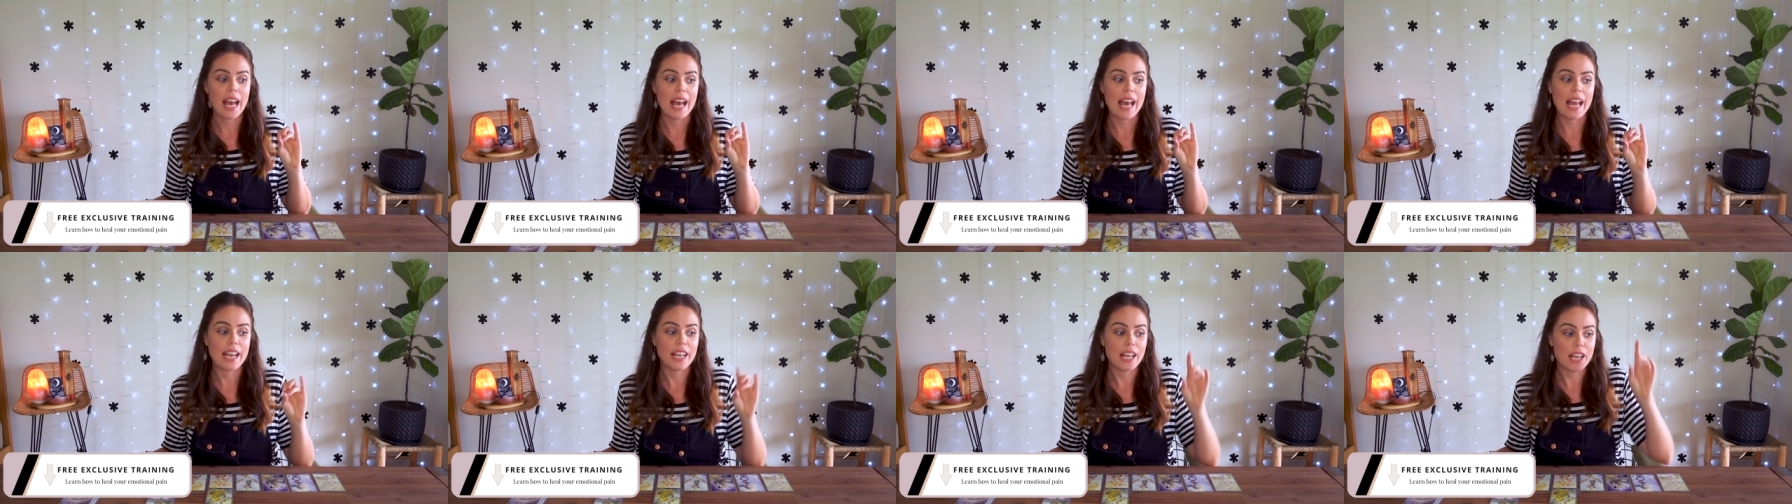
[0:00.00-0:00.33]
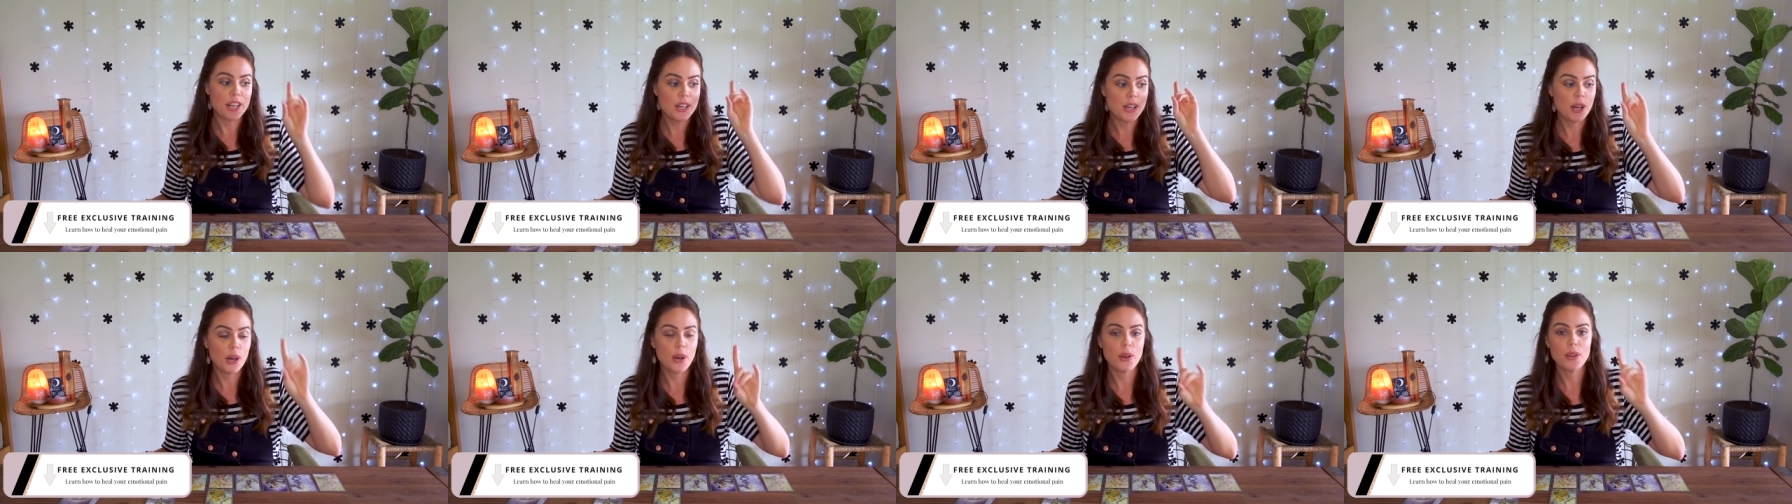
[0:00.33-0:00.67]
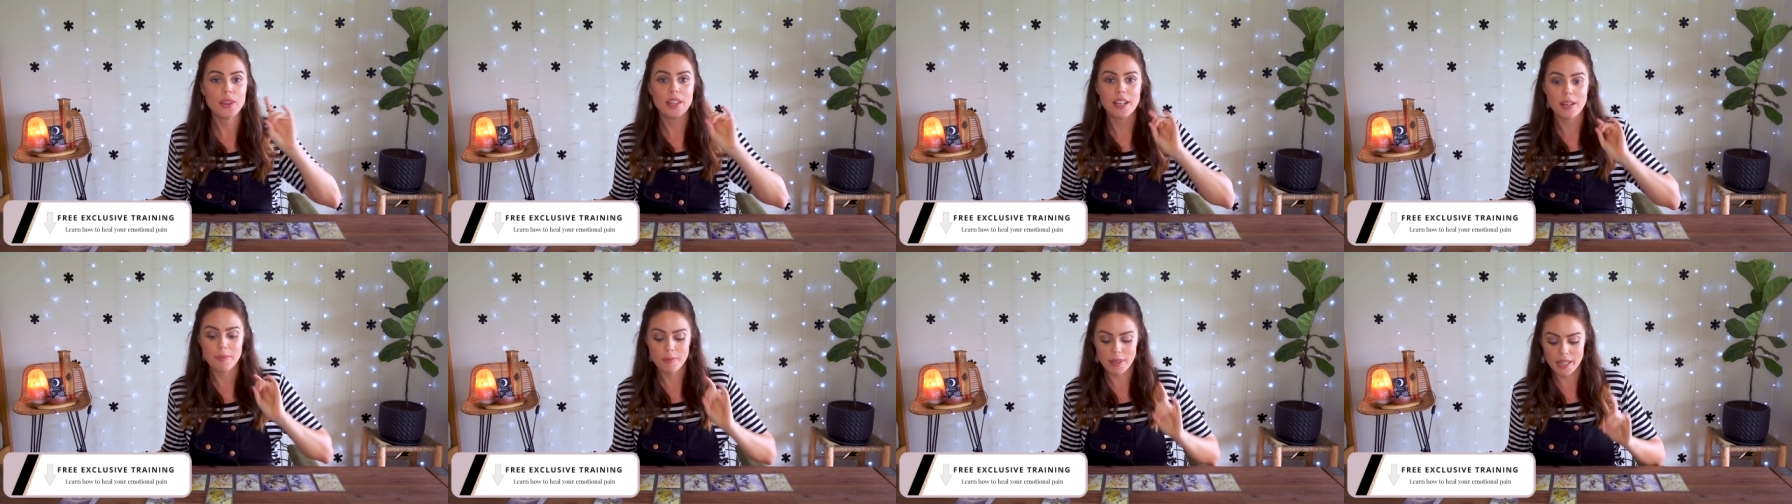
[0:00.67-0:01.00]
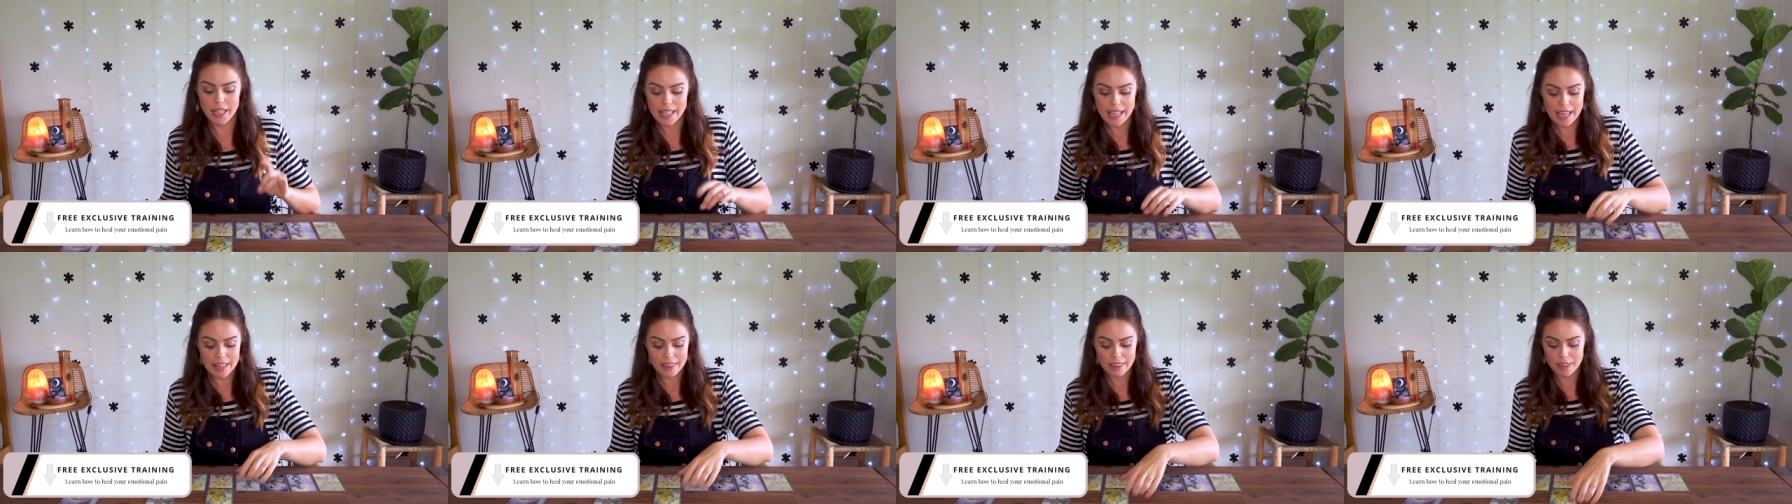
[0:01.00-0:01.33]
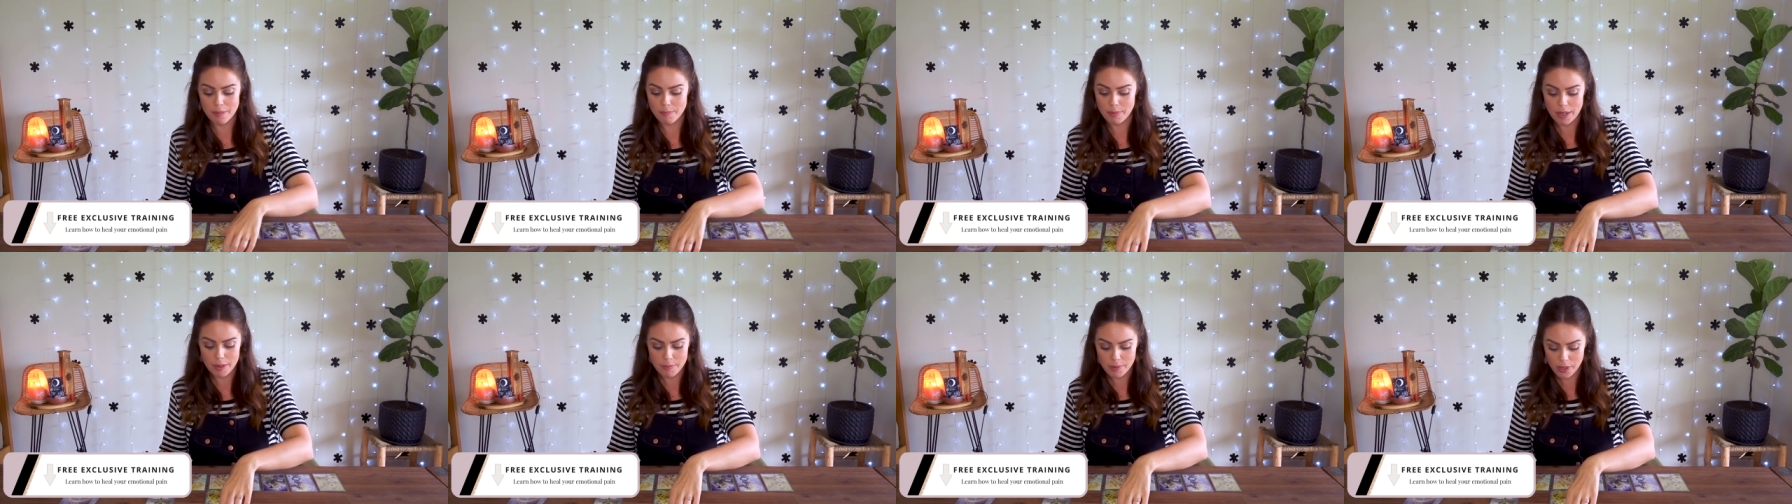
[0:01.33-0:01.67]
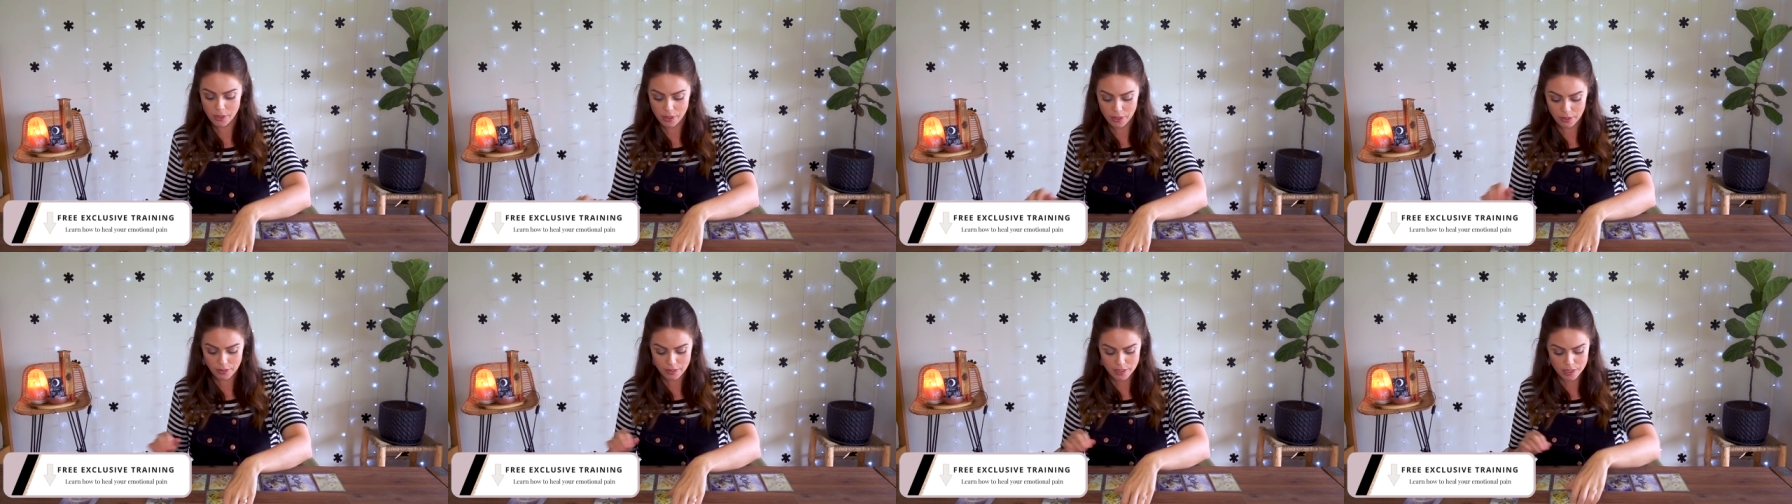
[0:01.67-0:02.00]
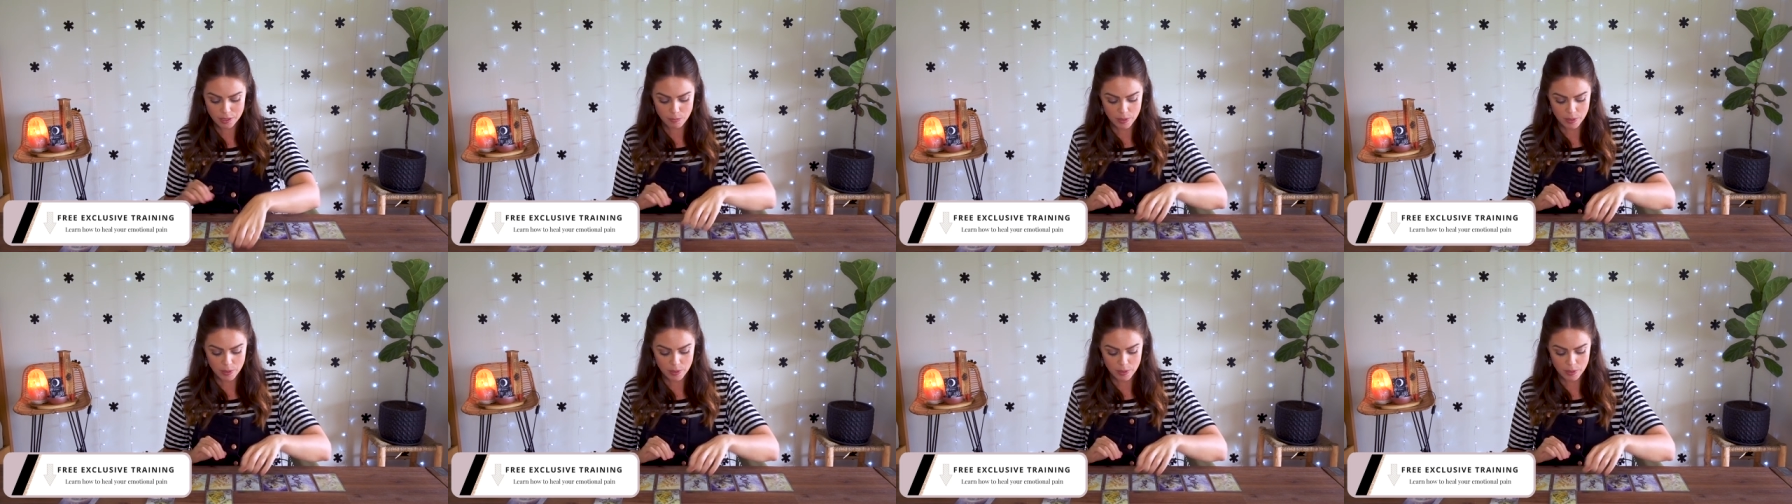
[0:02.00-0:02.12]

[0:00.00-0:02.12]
And I know that I'm going to get them. I'm not going